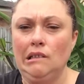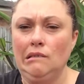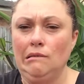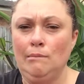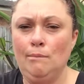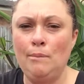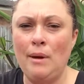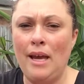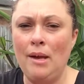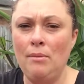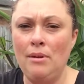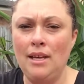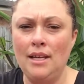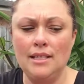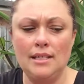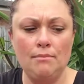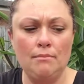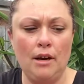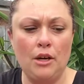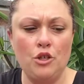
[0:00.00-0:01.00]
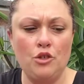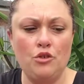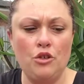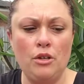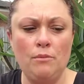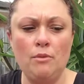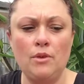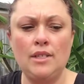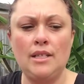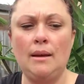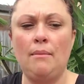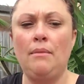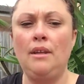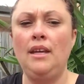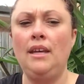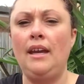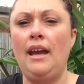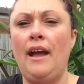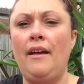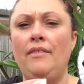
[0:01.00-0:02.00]
Maybe it's mushroom or
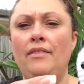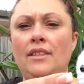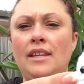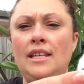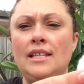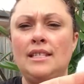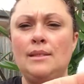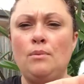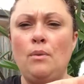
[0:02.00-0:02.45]
something. And this